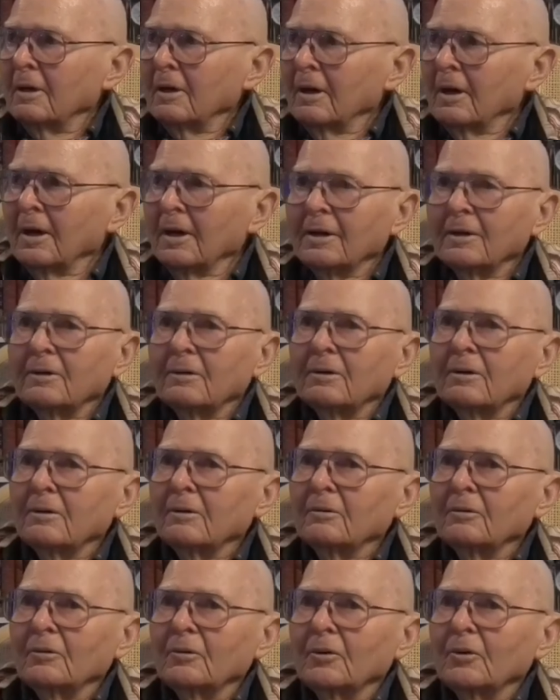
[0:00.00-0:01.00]
and
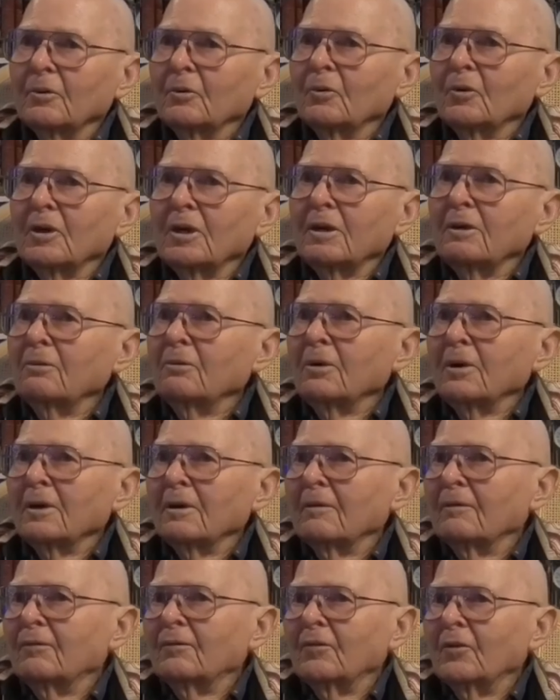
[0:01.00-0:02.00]
he would
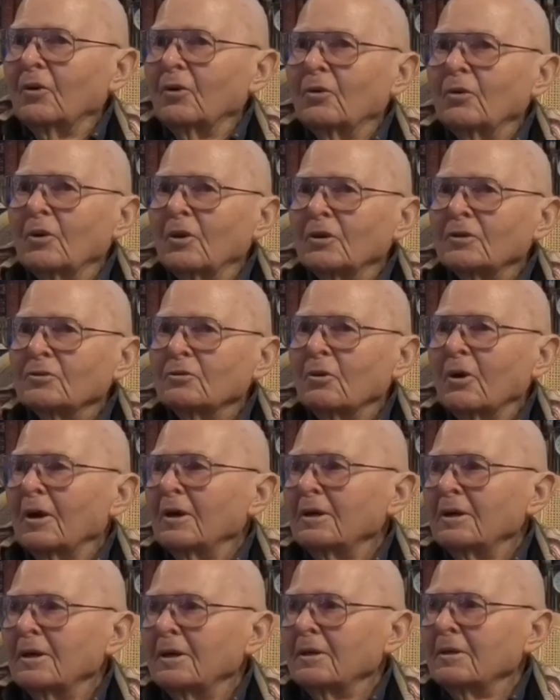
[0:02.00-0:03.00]
have thrown us
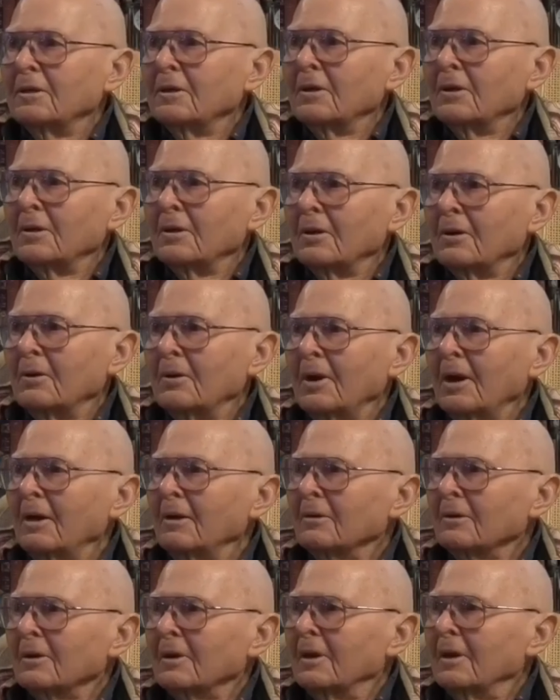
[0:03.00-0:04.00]
right into the
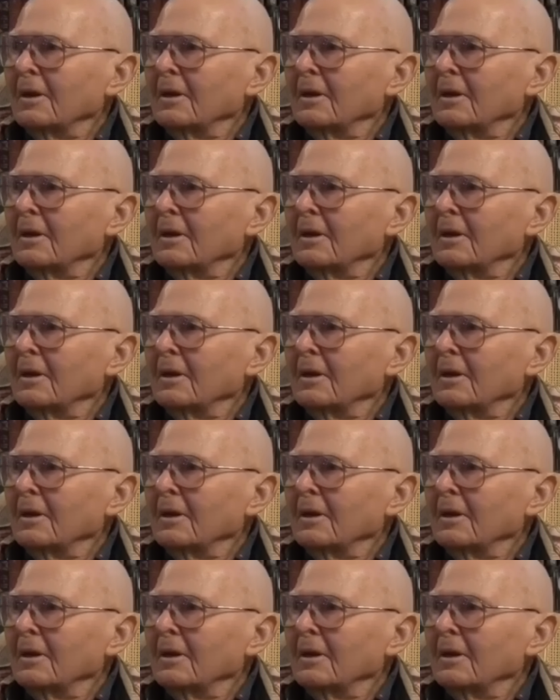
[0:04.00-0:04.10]
ground.